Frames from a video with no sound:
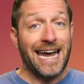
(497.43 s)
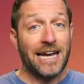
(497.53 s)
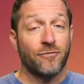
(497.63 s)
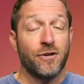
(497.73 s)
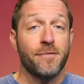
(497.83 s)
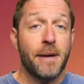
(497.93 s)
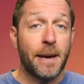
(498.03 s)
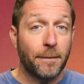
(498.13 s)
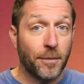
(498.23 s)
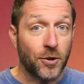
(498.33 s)
And
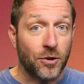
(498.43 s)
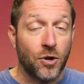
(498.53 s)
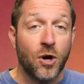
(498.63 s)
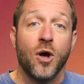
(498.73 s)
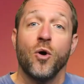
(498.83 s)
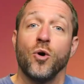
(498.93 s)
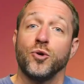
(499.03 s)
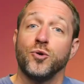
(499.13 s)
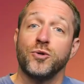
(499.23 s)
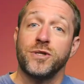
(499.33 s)
remember,
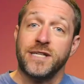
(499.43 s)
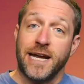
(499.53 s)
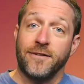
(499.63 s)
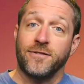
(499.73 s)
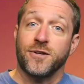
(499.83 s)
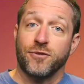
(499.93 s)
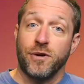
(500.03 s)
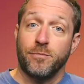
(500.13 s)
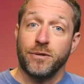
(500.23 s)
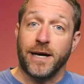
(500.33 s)
you saved the
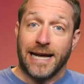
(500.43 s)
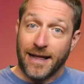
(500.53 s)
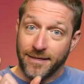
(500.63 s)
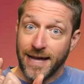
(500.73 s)
replay.